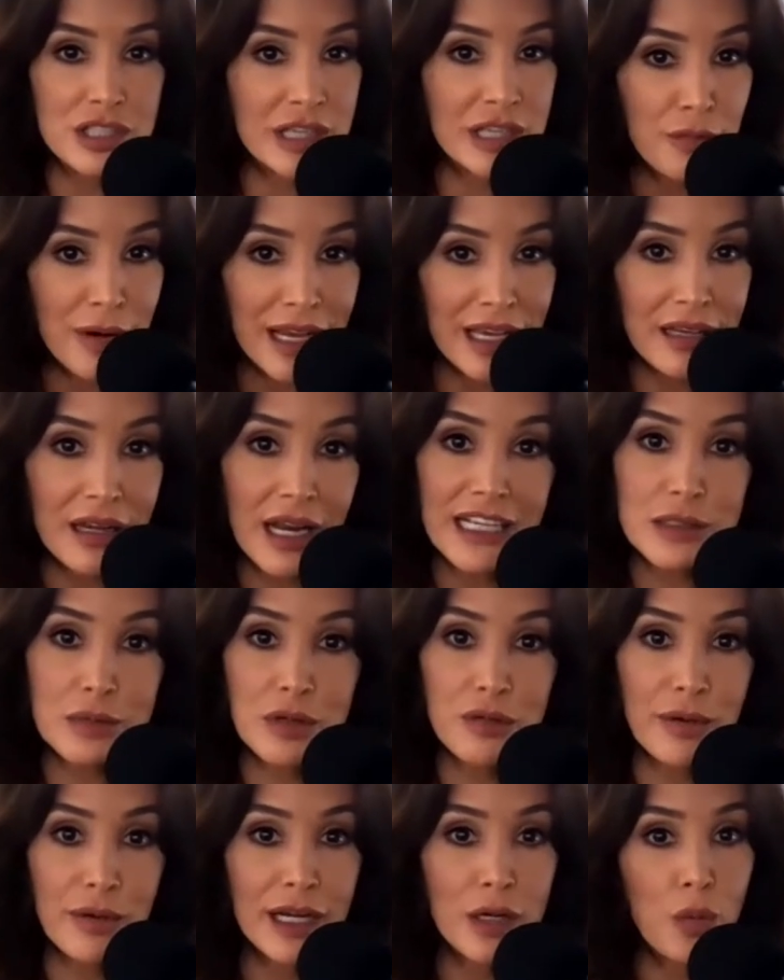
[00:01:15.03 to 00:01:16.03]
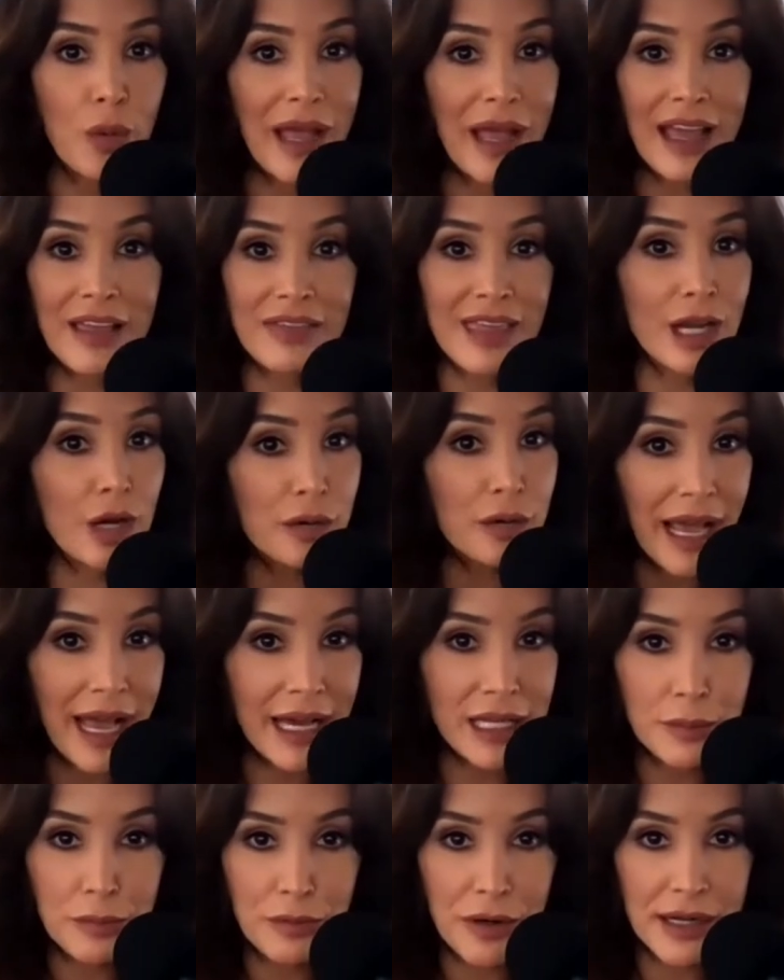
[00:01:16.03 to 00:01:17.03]
They recognize me right away. They don't know
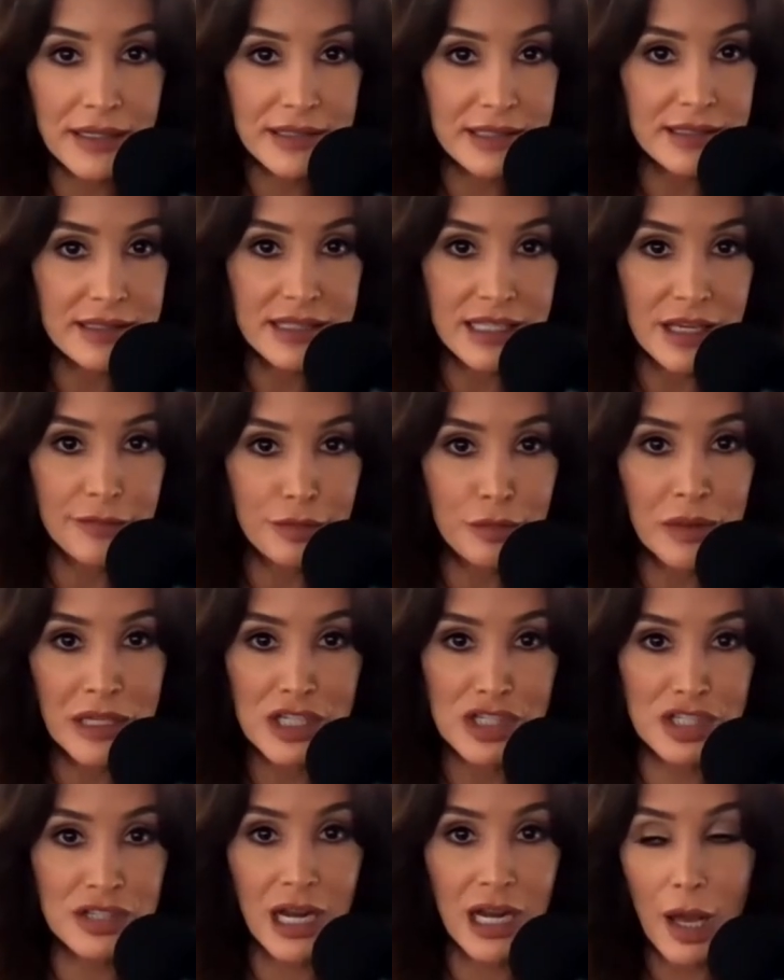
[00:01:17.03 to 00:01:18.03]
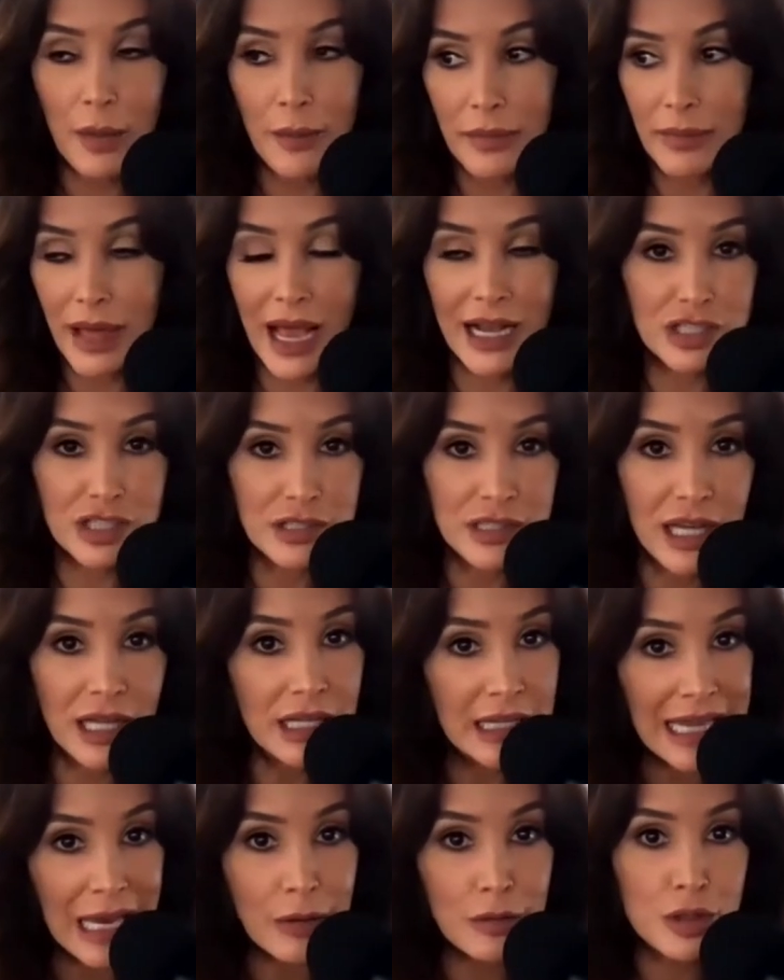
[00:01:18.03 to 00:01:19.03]
how to process the information that I'm actually
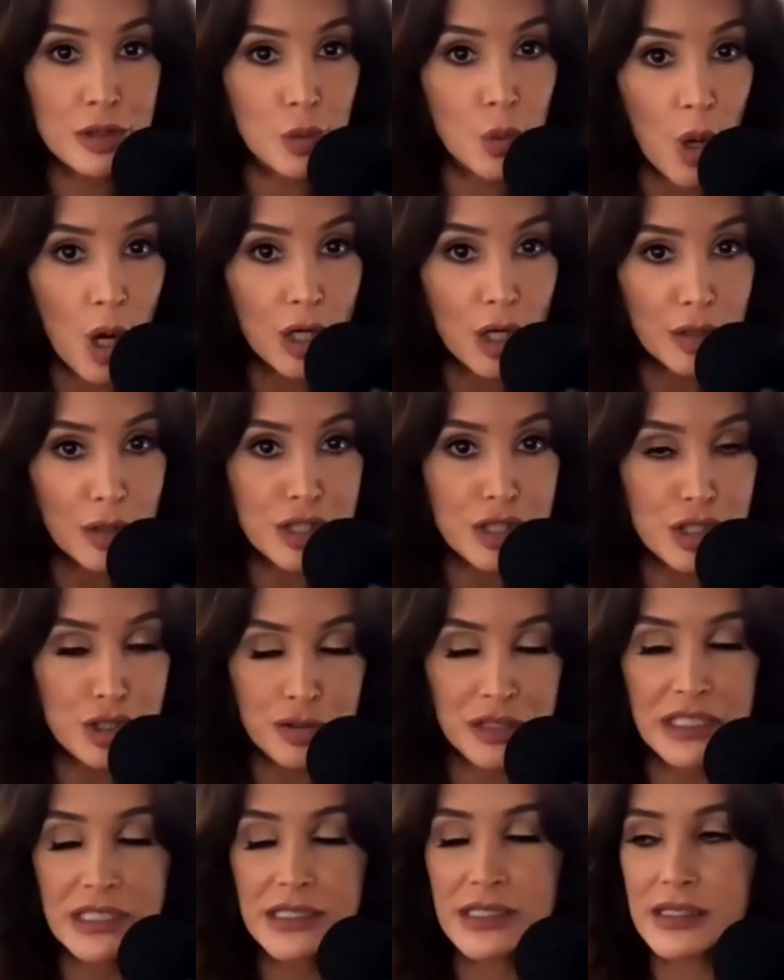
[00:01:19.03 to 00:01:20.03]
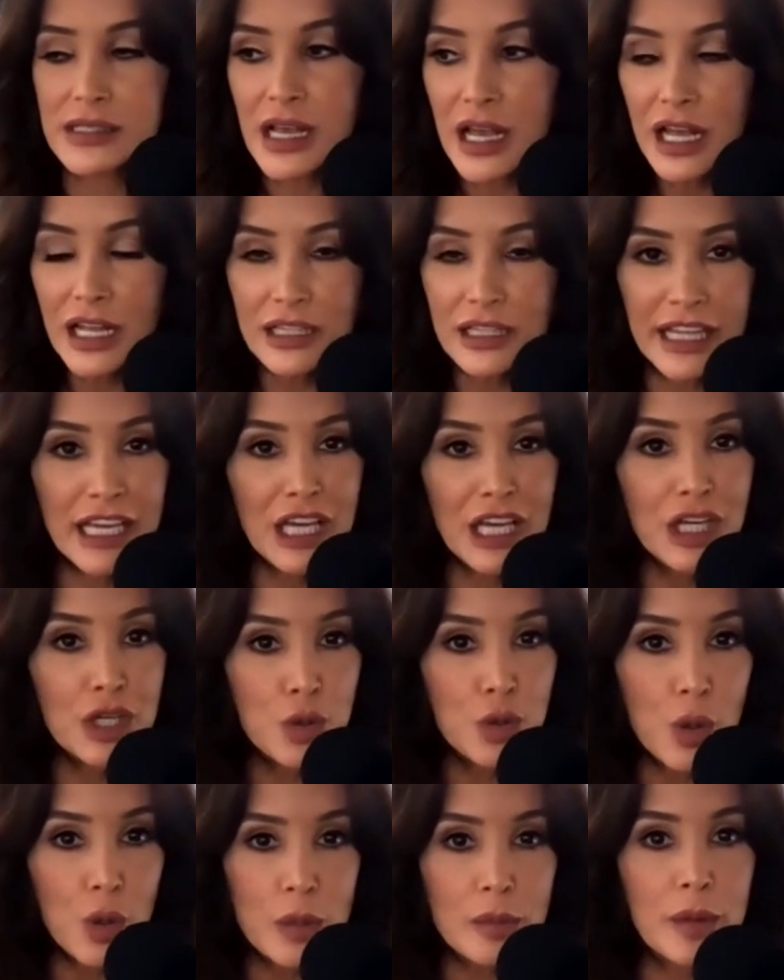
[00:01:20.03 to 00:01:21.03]
allowed to walk the streets like a
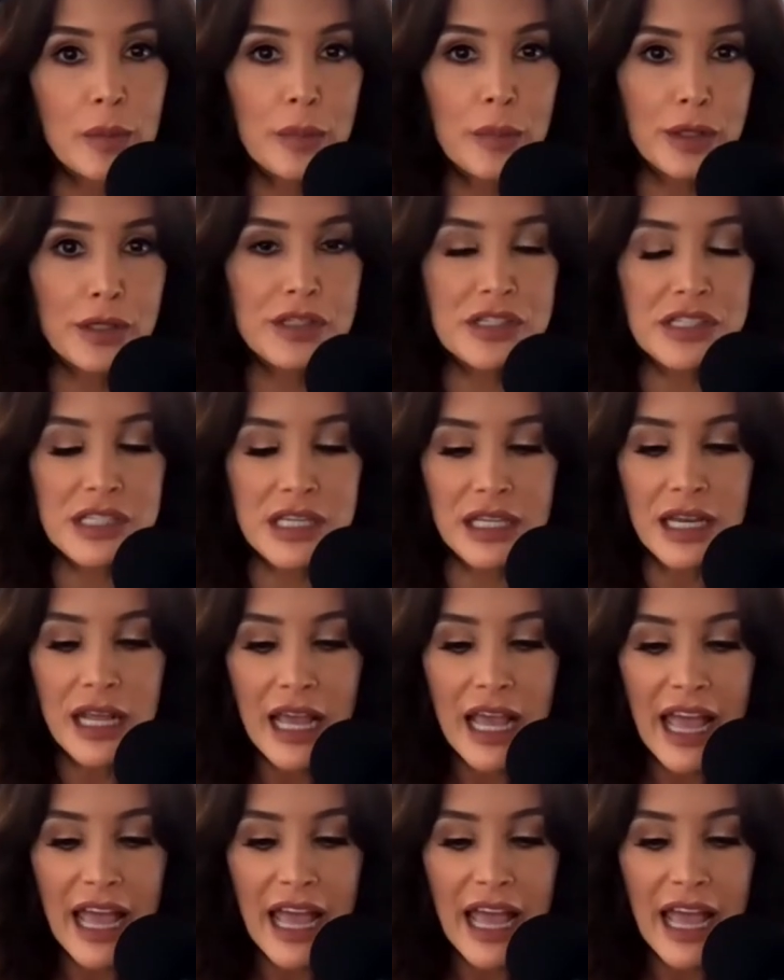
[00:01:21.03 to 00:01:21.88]
normal person.